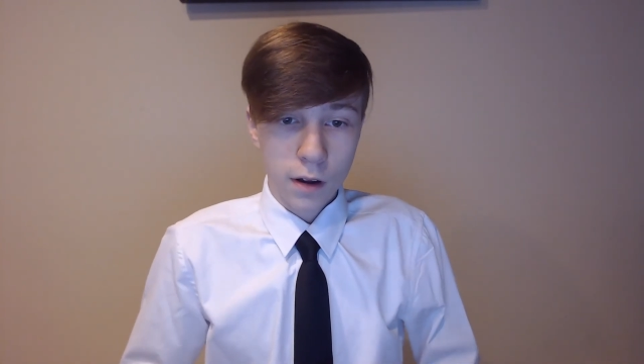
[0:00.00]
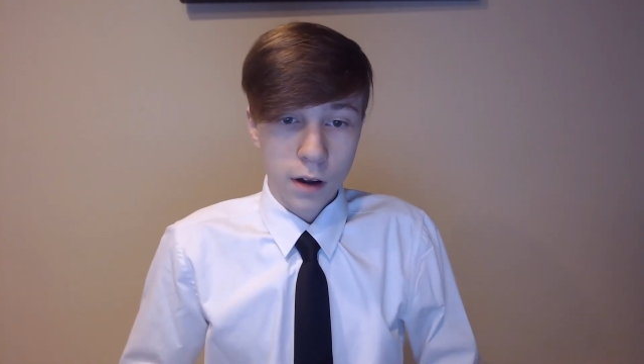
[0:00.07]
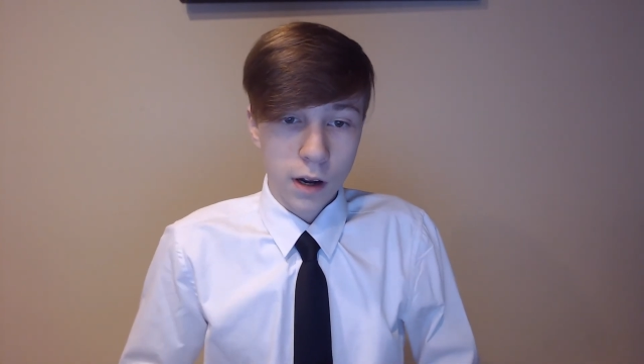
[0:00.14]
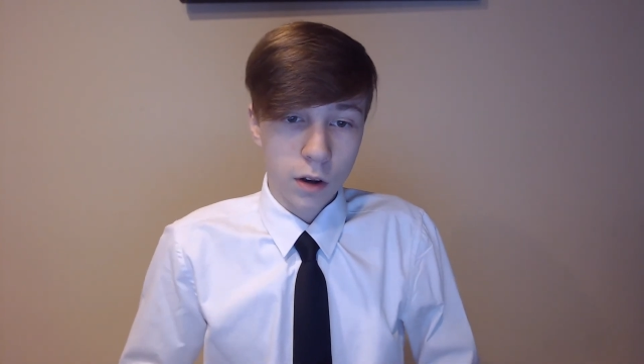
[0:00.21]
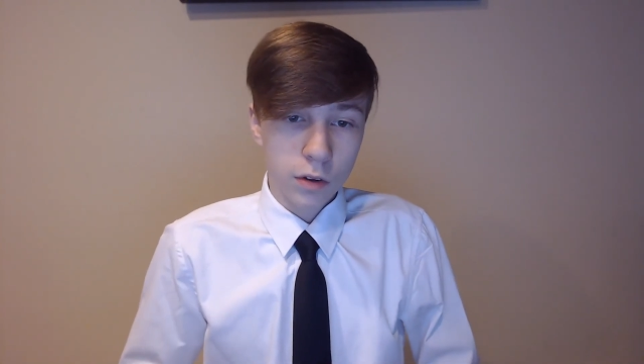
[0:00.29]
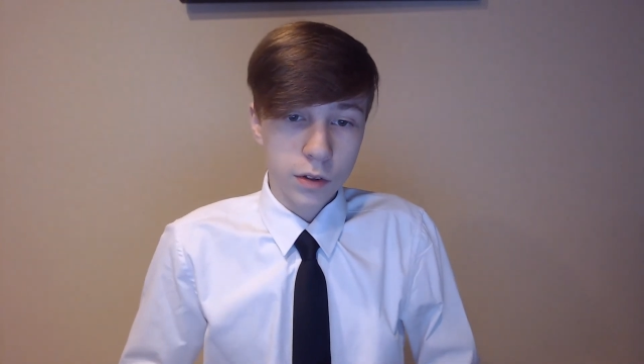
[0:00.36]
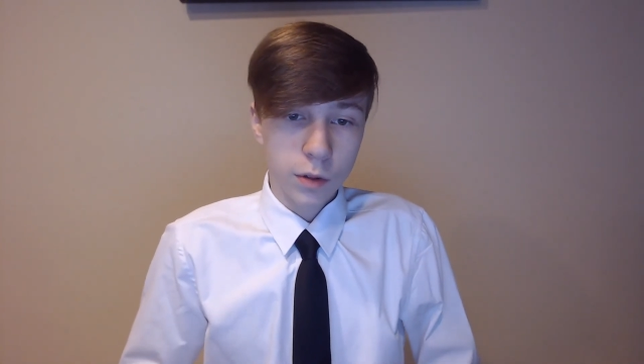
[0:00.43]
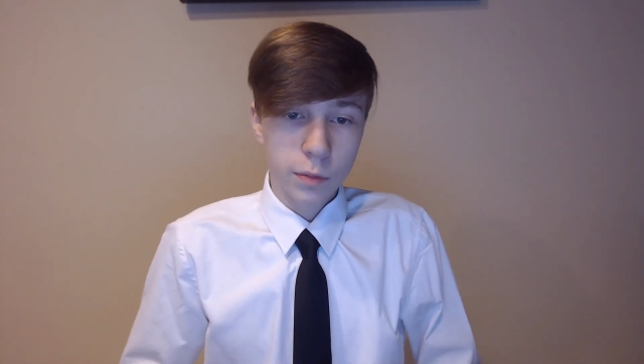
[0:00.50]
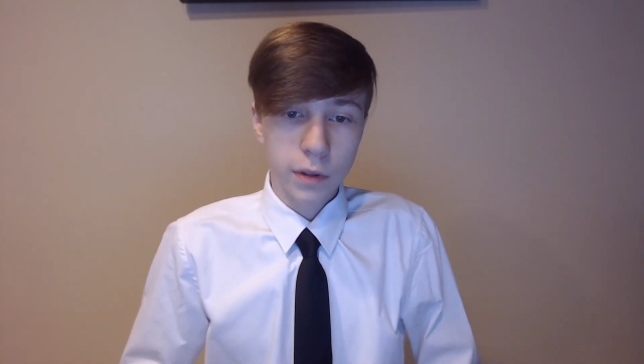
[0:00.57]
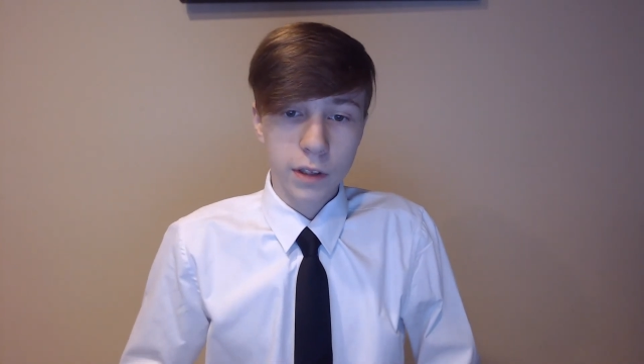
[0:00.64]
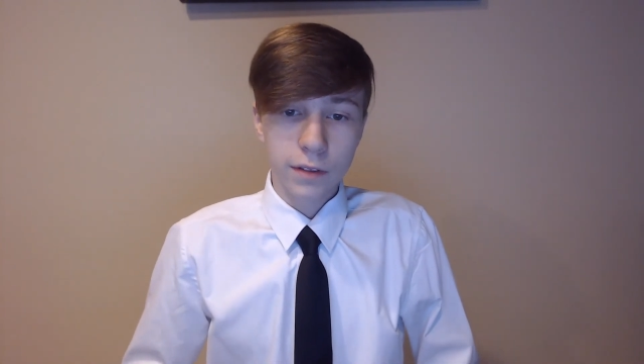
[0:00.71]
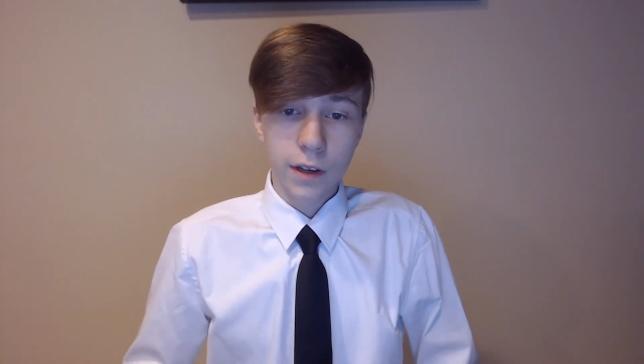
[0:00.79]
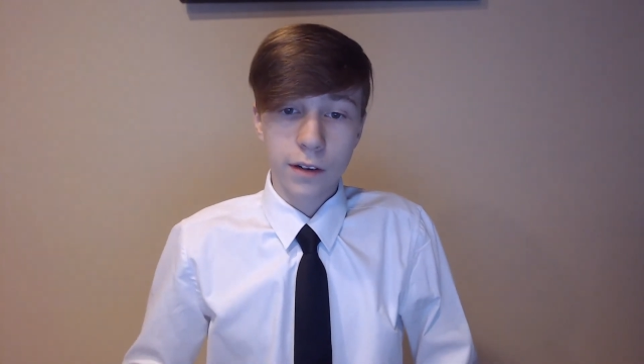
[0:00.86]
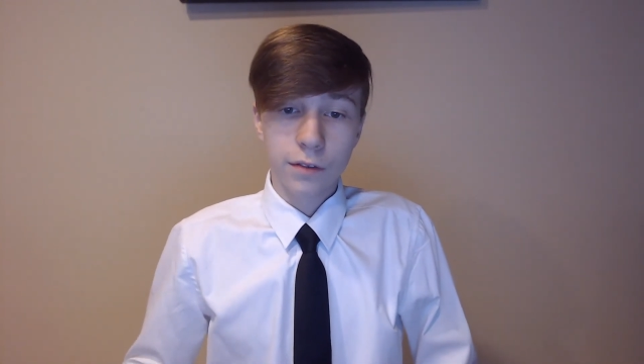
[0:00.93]
I also
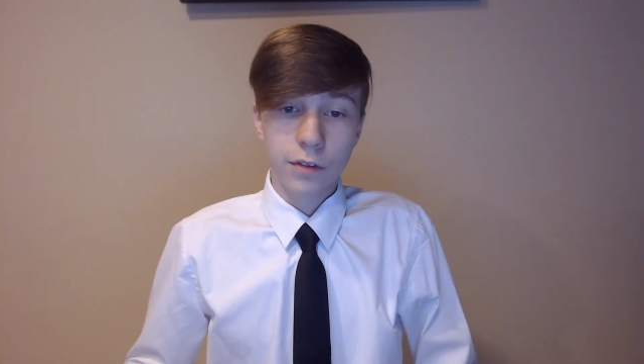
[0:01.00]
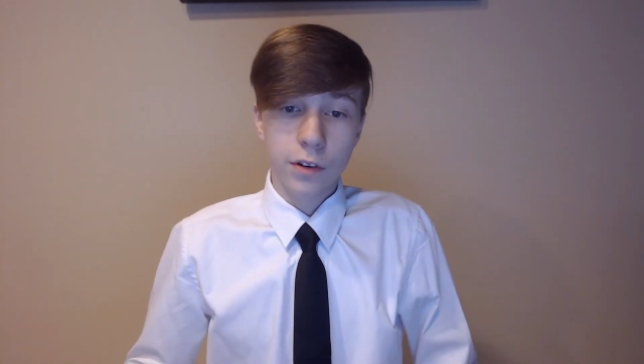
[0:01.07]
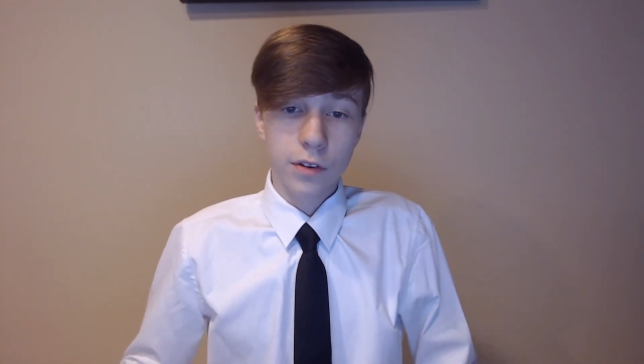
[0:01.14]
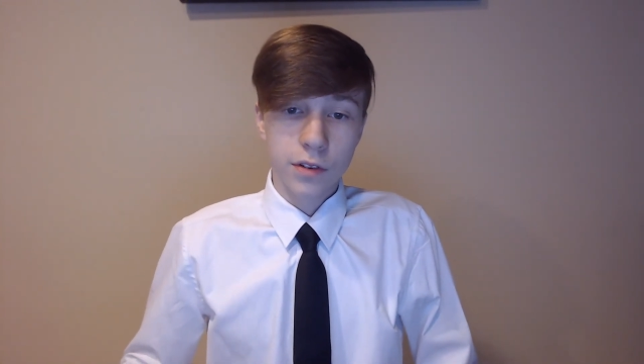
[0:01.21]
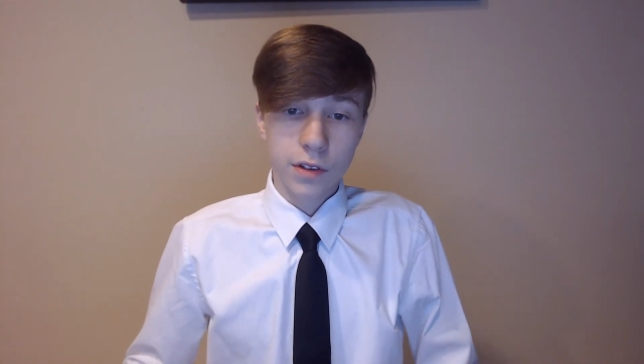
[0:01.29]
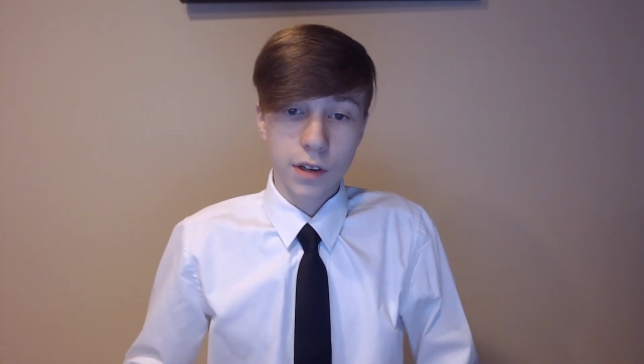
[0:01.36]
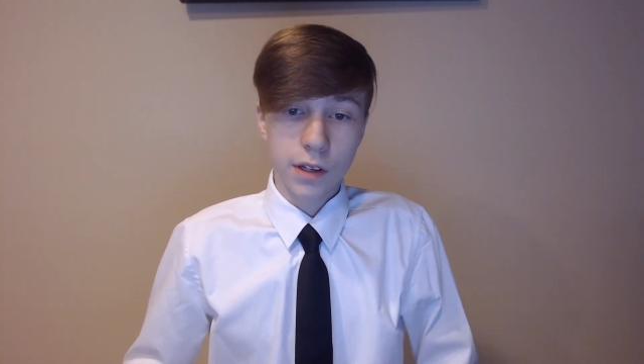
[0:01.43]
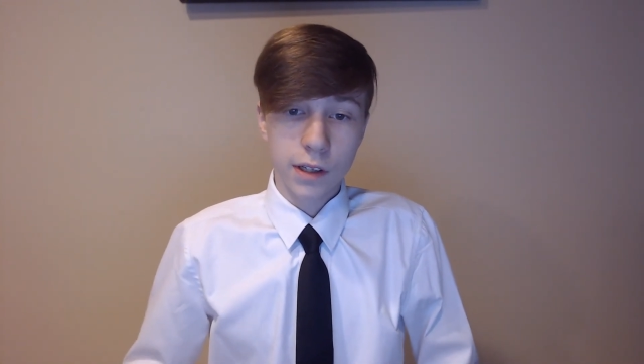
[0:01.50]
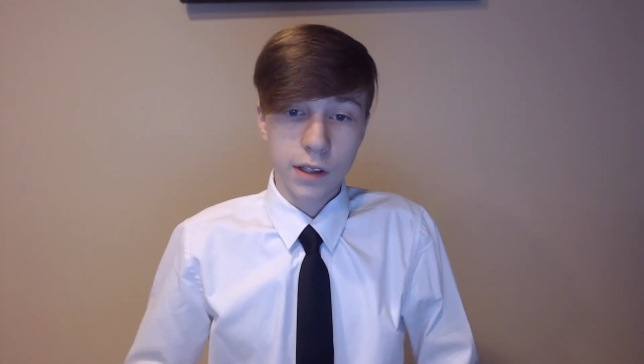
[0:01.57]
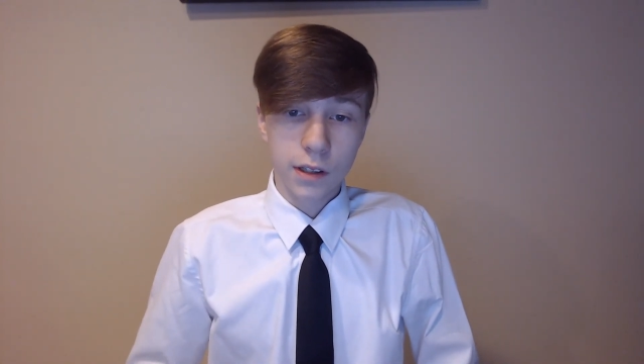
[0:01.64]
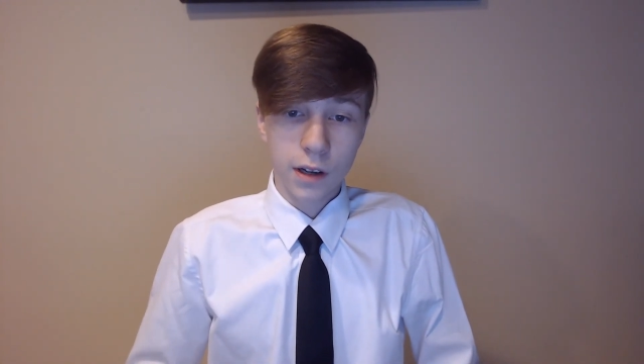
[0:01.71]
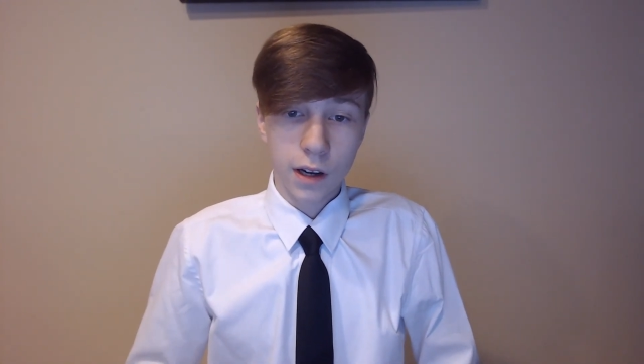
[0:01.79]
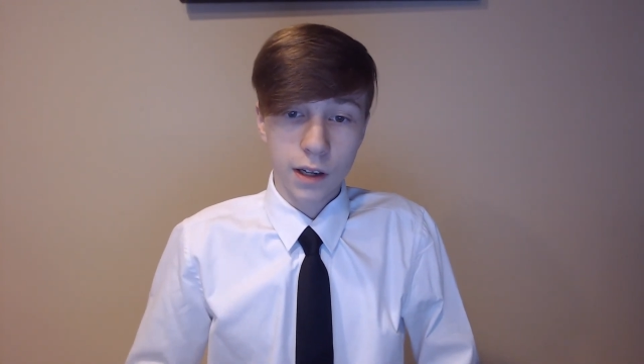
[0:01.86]
believe that in further study,